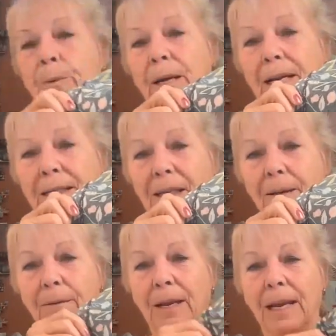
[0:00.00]
It's
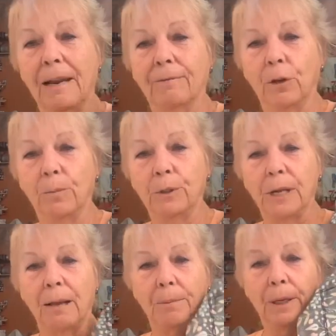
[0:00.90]
an envelope
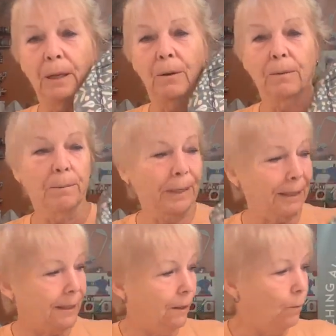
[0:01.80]
style pillow, but it
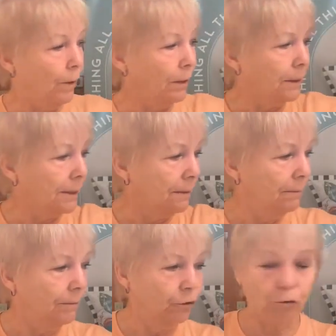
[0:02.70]
still works.
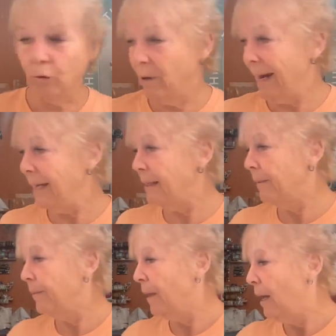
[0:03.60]
It's great.
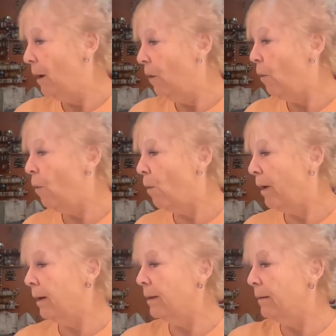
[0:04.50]

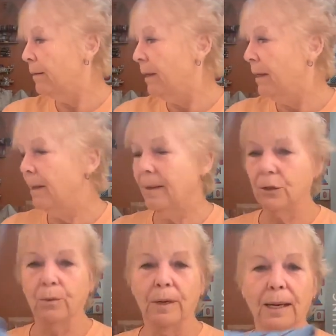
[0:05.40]
Or
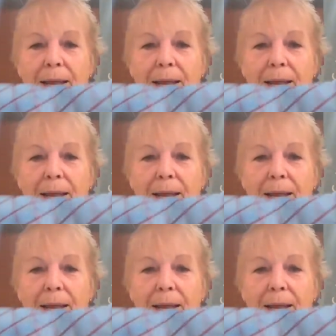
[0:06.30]
this one, and